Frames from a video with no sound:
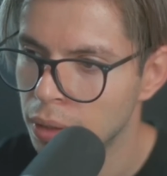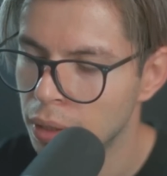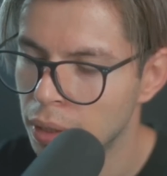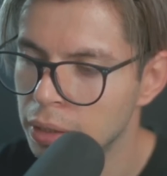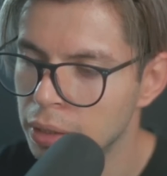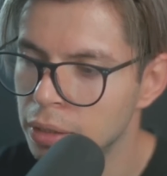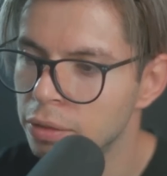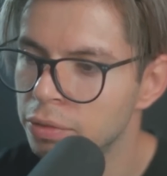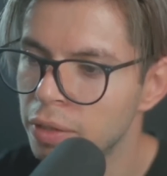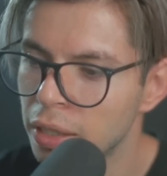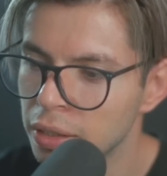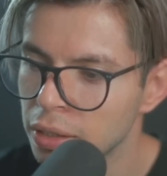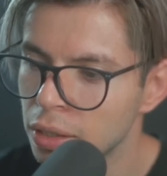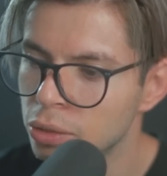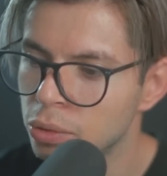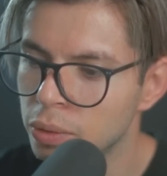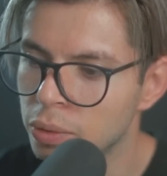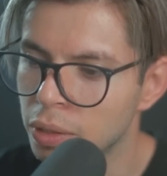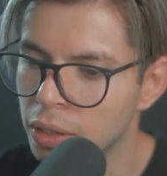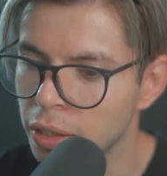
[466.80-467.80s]
And the fact
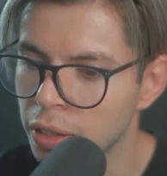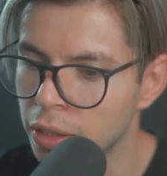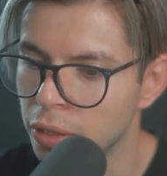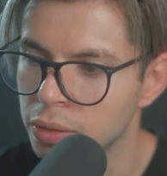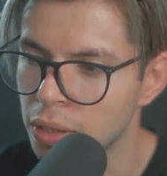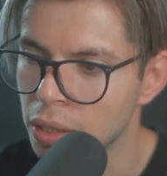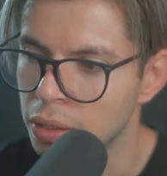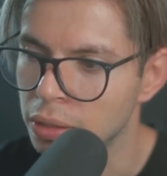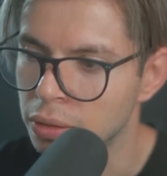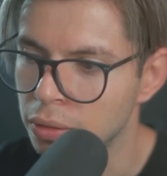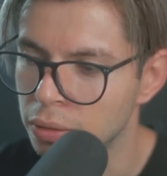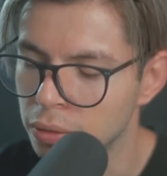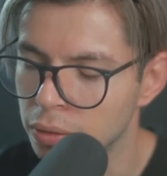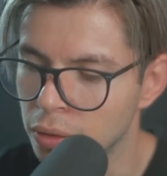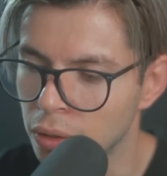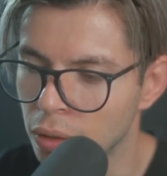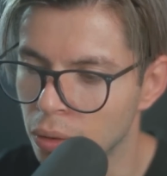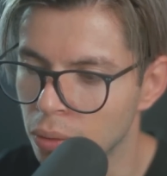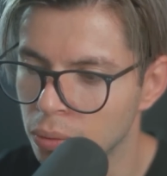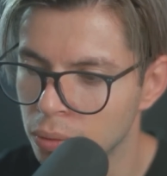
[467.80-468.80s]
that you can hear that, you
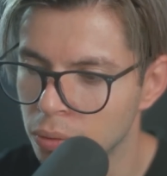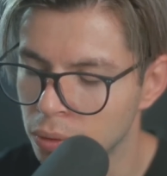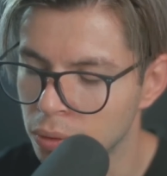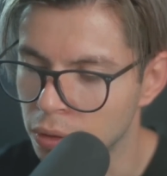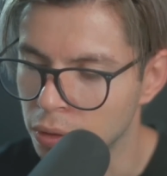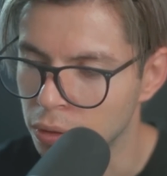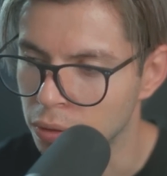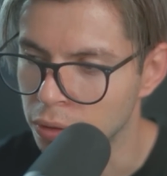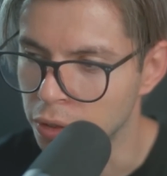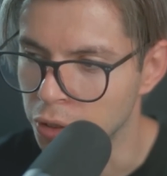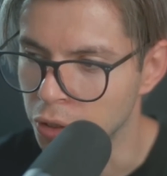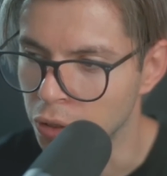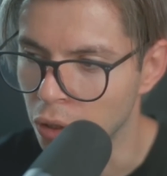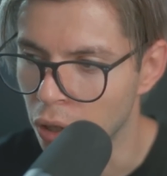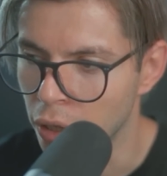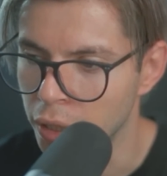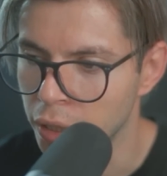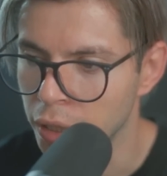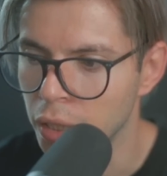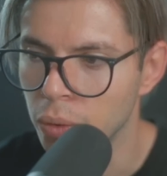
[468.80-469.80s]
know, the
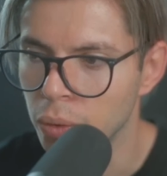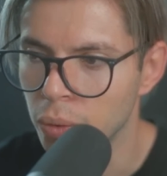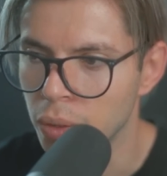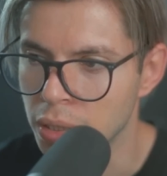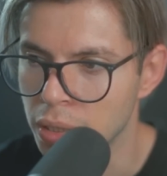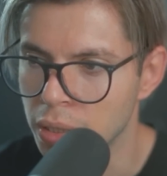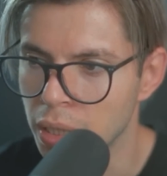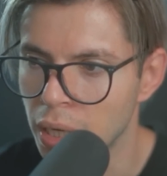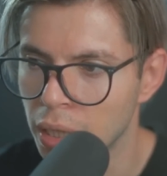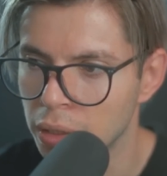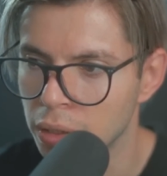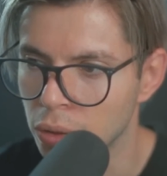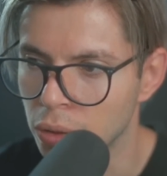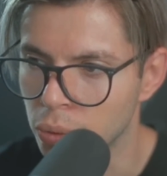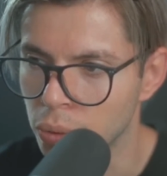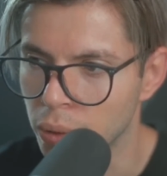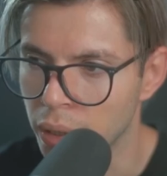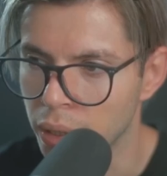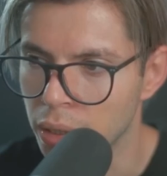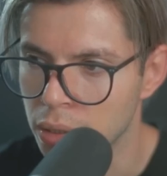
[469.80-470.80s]
audio is not the
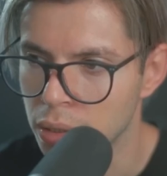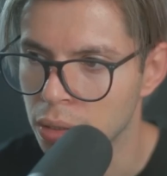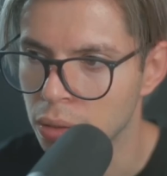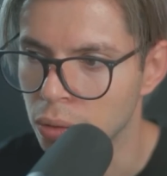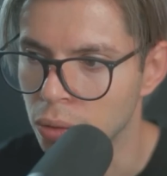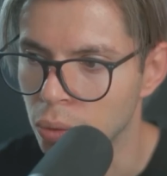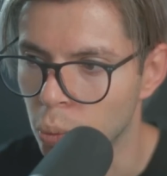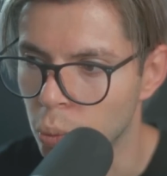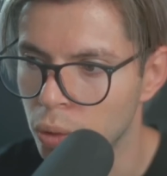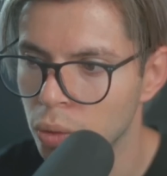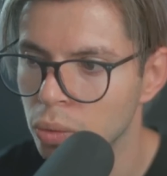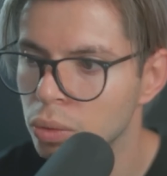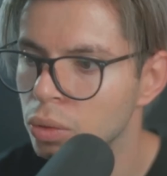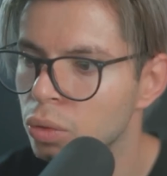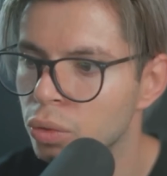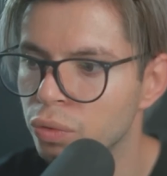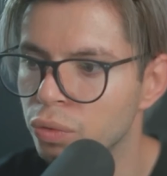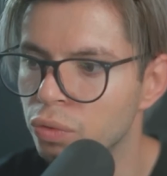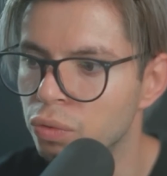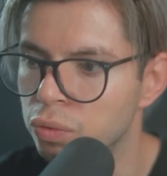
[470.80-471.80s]
greatest in the world,
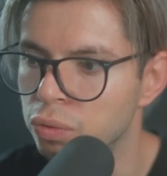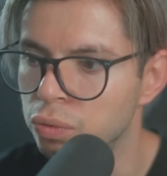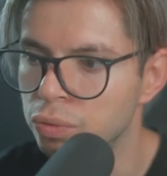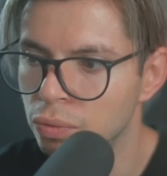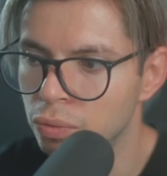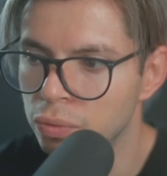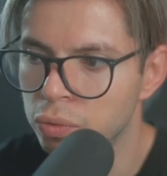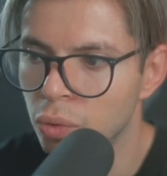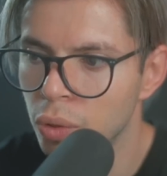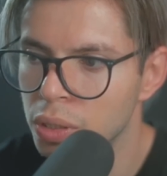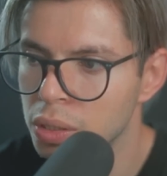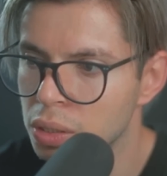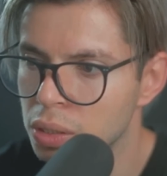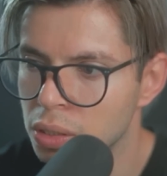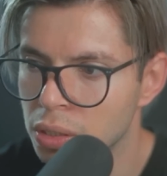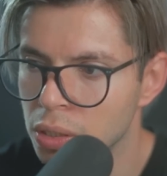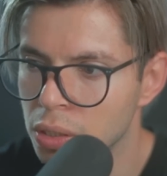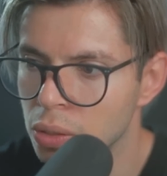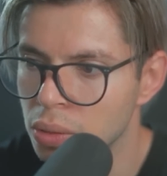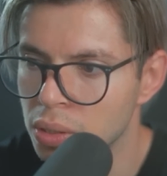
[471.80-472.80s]
her voice
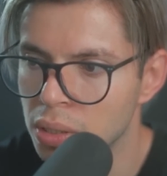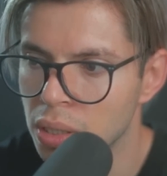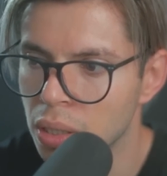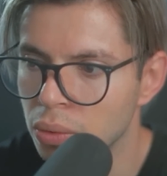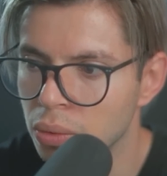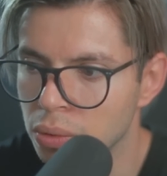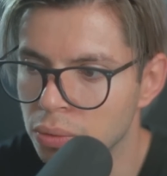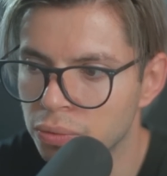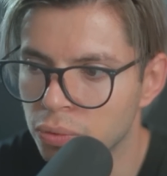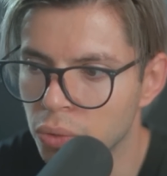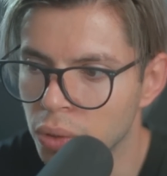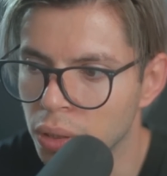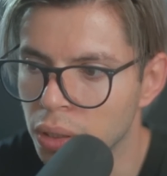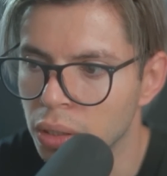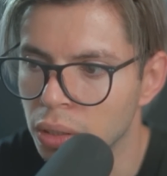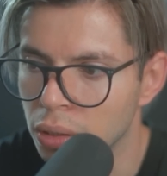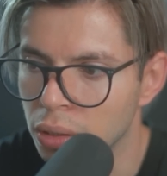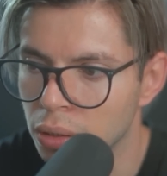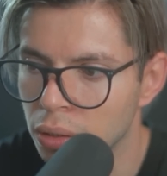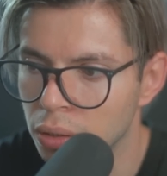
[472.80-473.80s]
still sounds
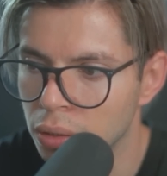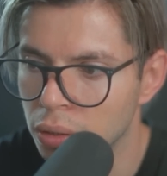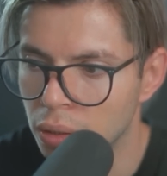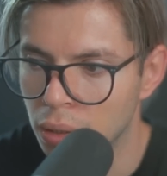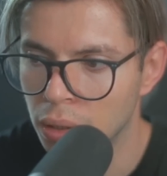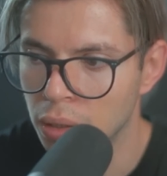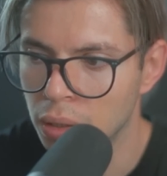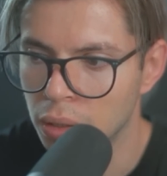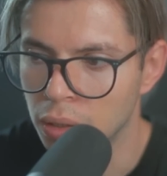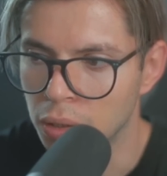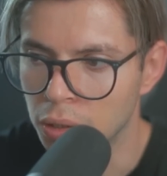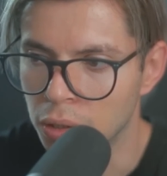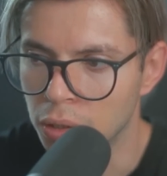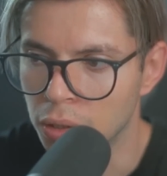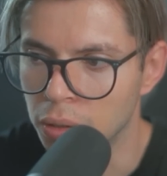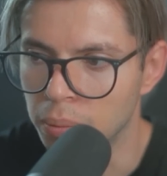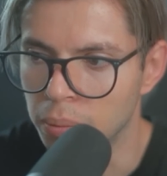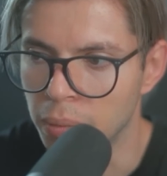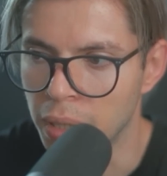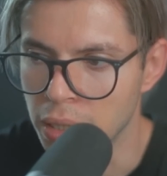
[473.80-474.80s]
freaking
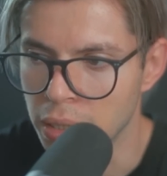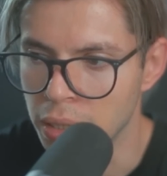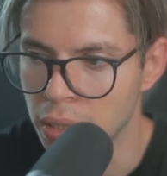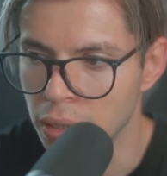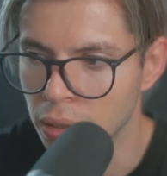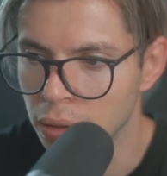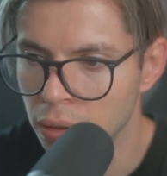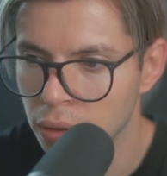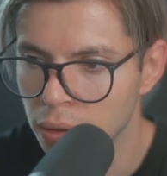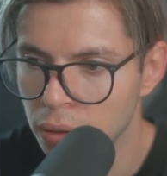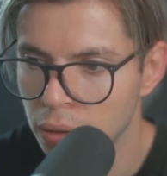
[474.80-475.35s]
amazing.